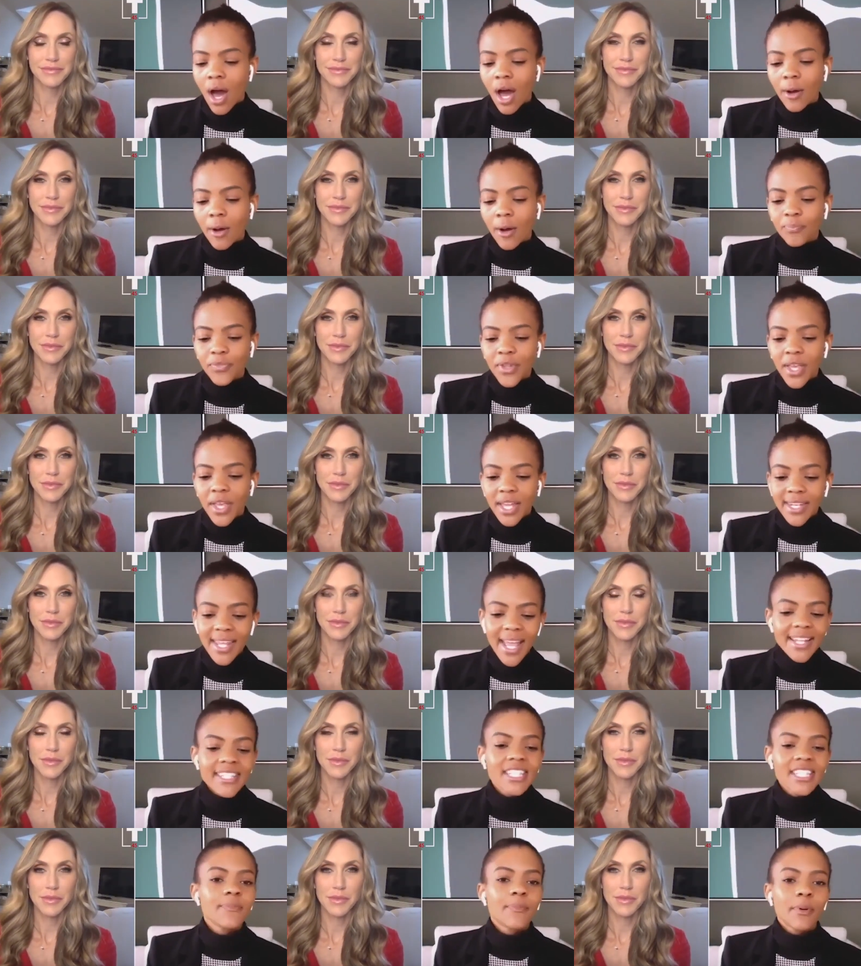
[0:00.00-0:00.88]
Speaker 1: Um,
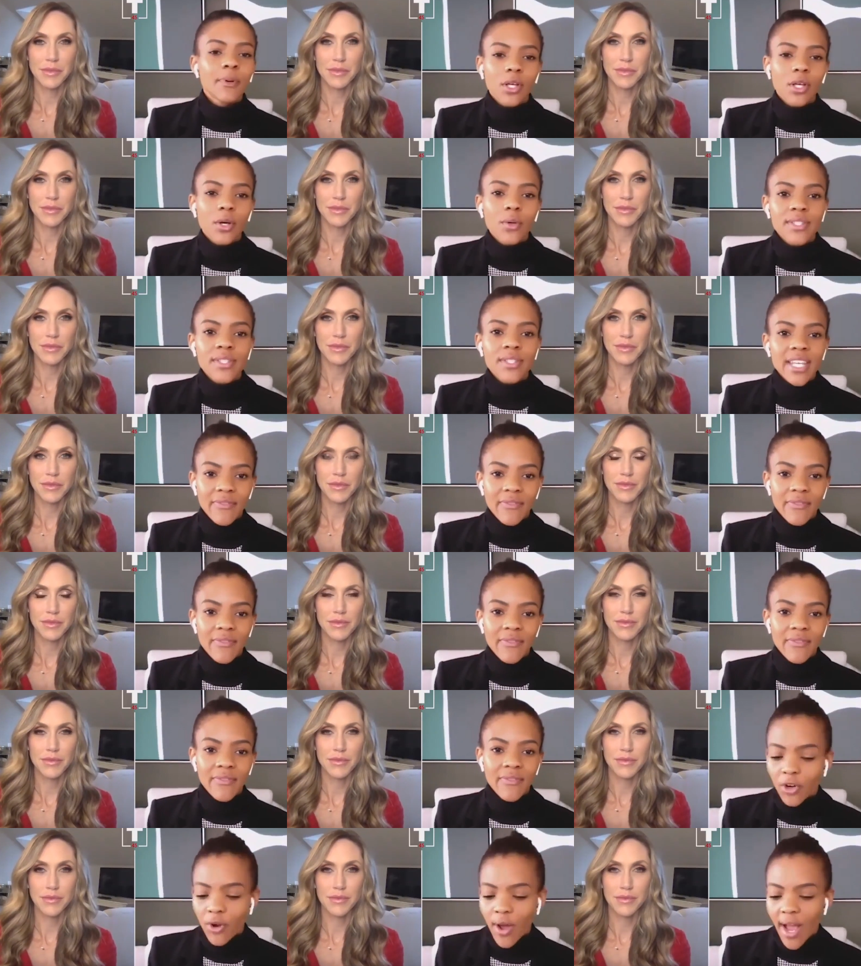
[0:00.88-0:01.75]
Nancy Pelosi and
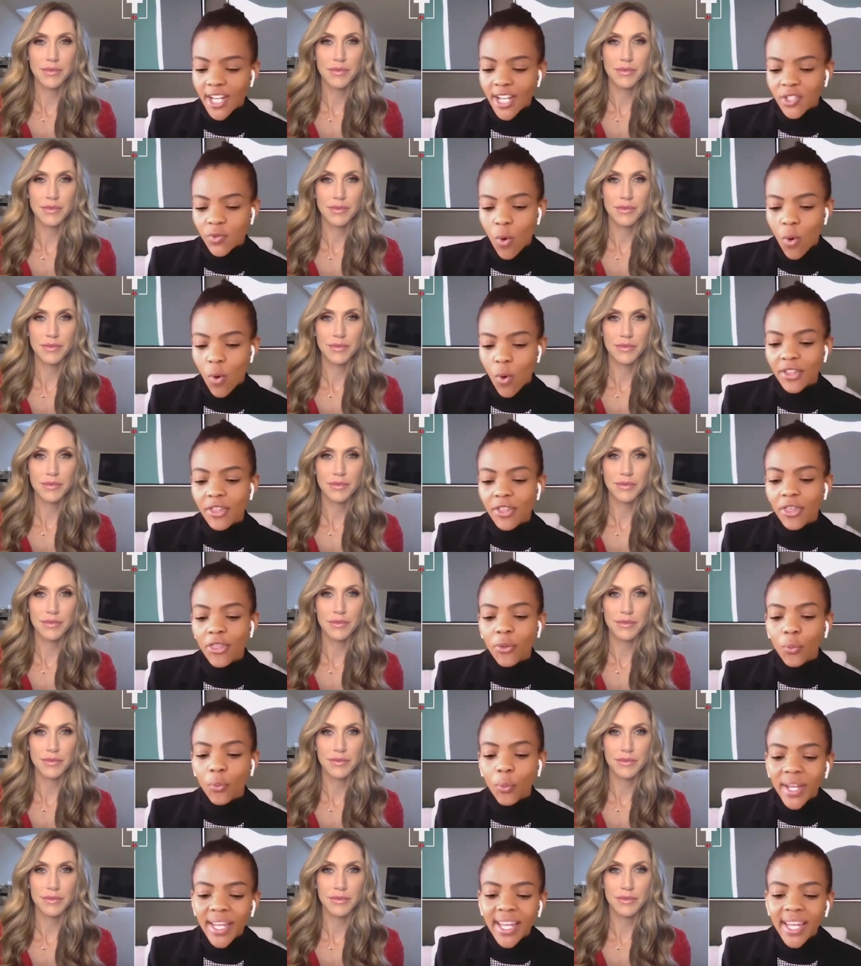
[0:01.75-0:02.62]
the Democrats wanted
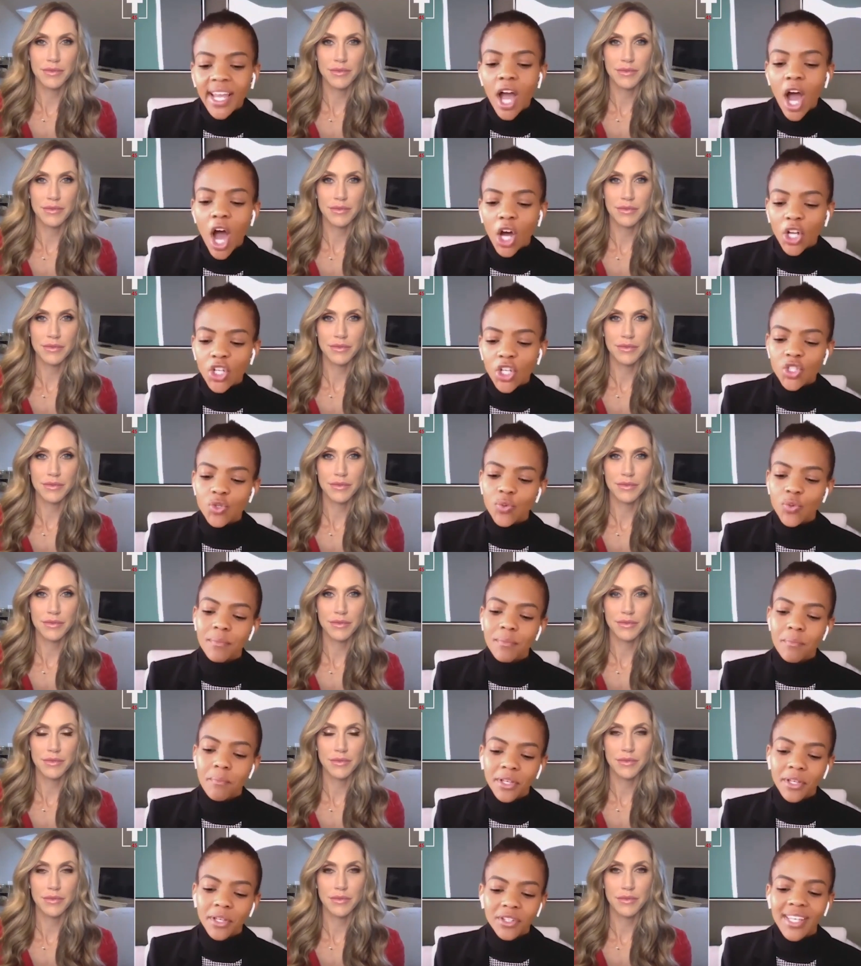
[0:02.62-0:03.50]

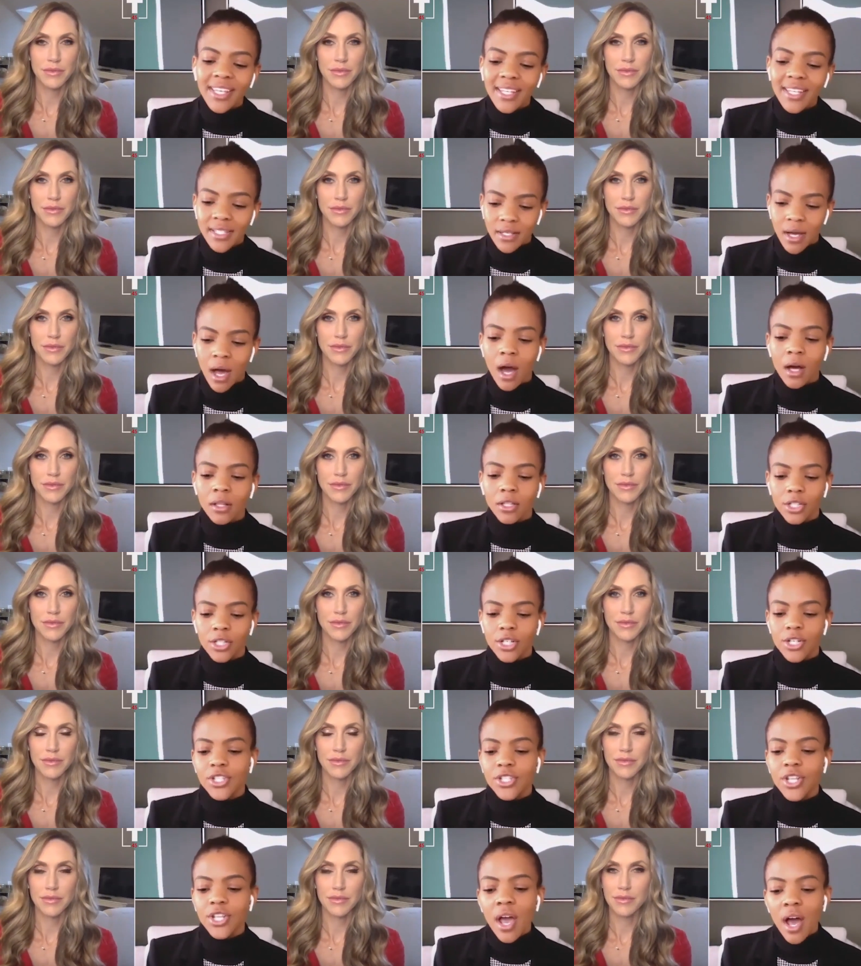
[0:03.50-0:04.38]
$300 million
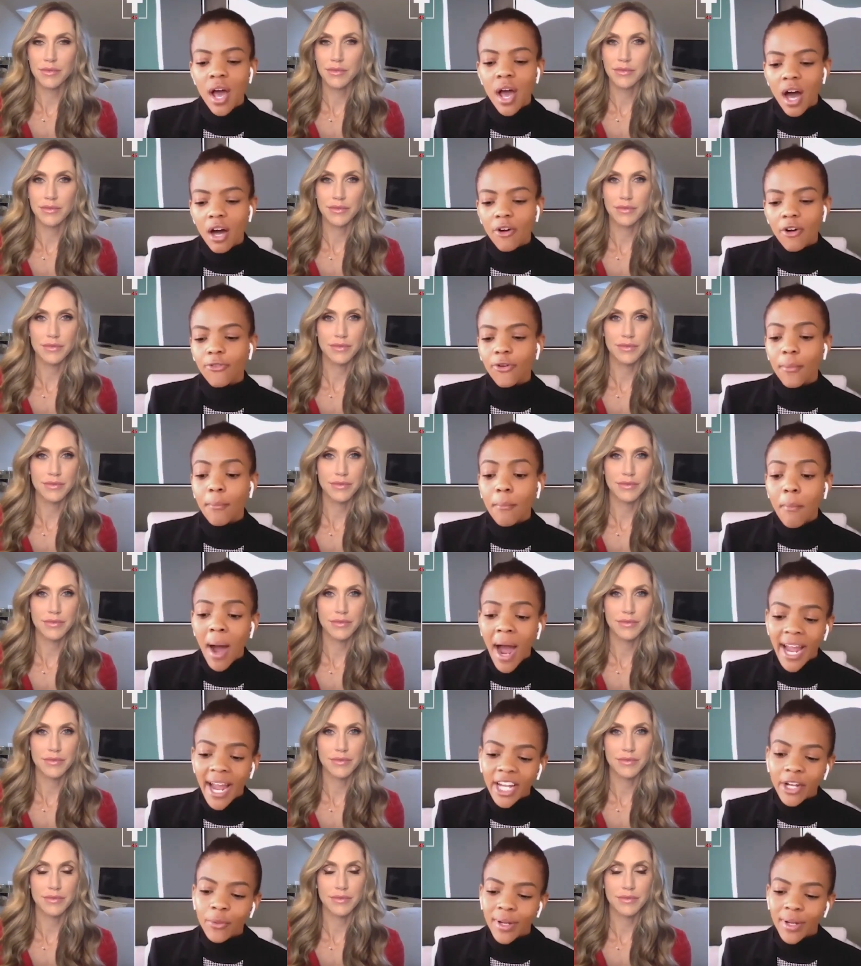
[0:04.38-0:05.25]
uh, for
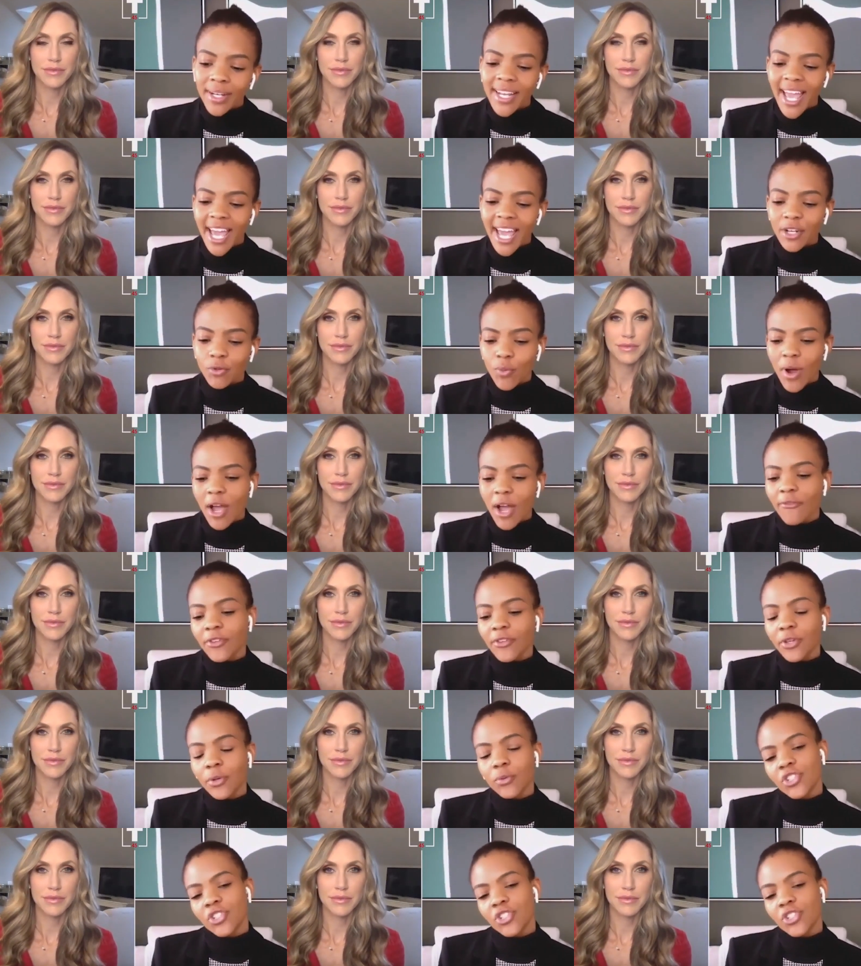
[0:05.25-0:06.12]
migrant and
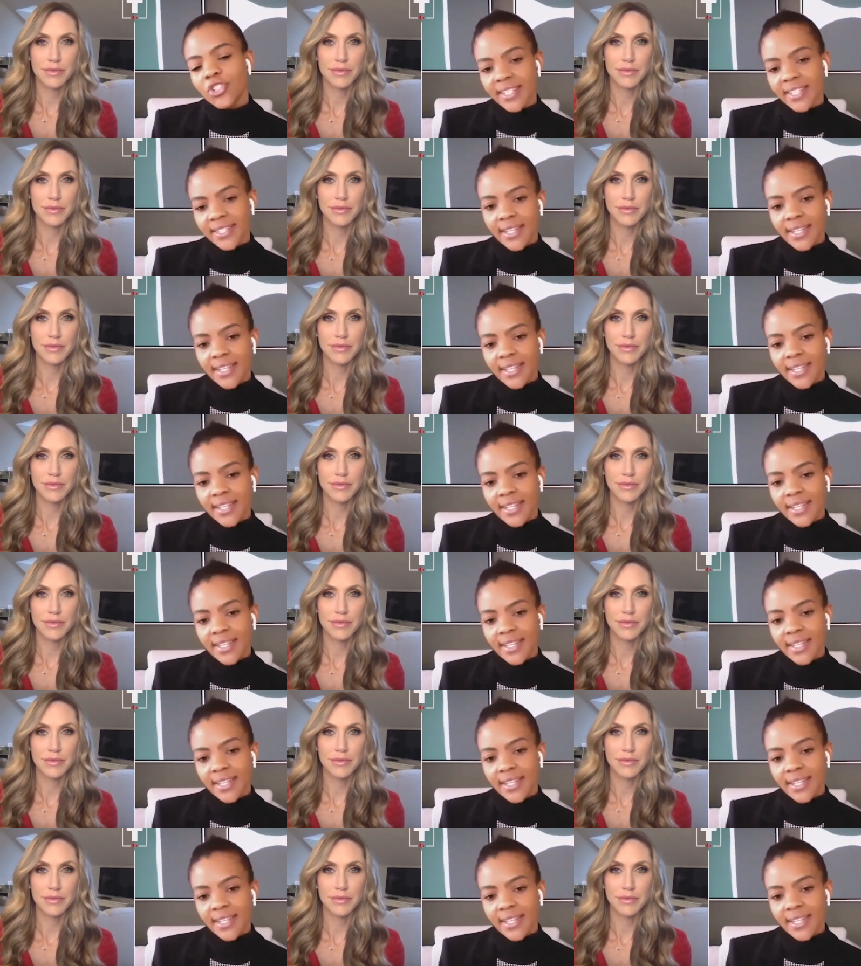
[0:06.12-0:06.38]
refugee